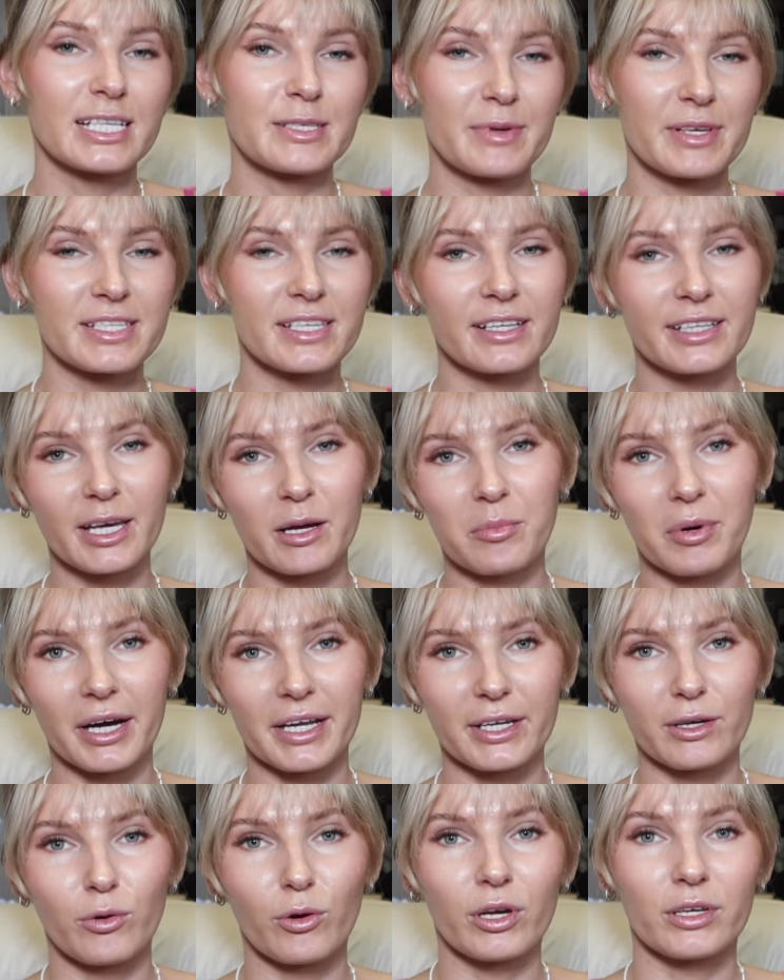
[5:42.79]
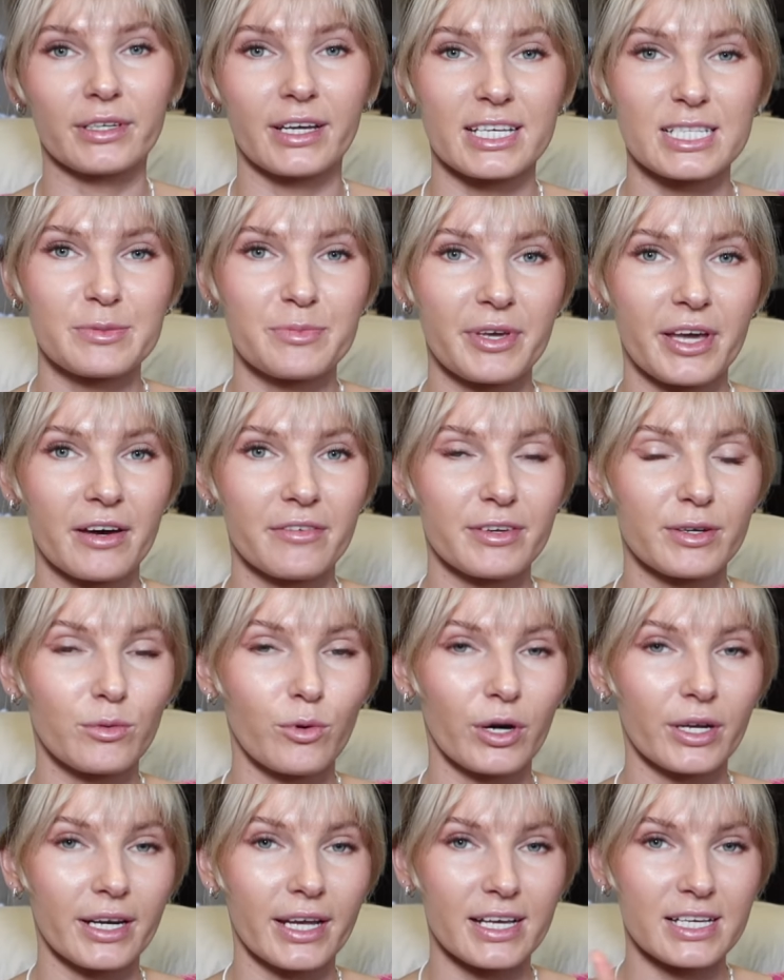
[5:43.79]
It's basically a body oil and S P F in
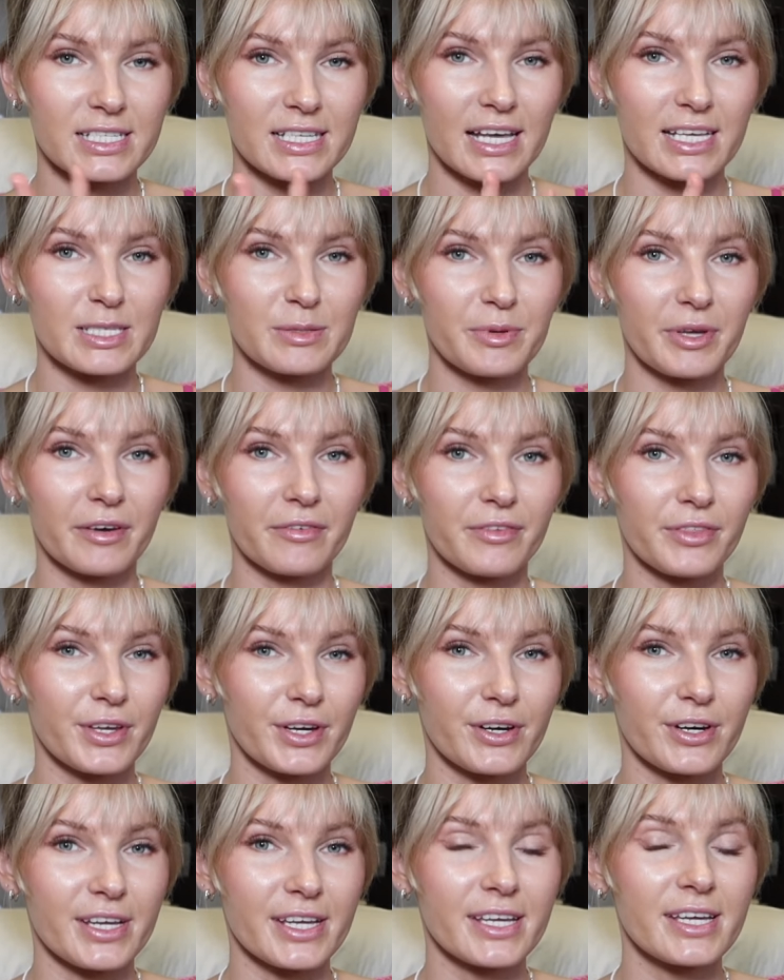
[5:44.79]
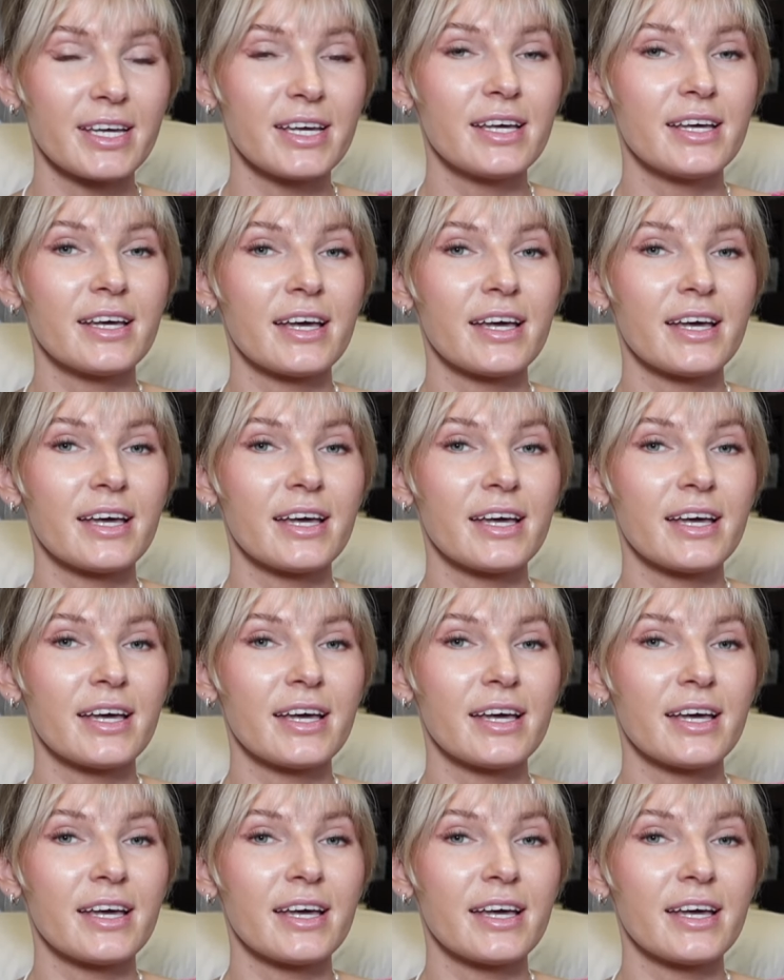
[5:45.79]
one. It has S P F thirty.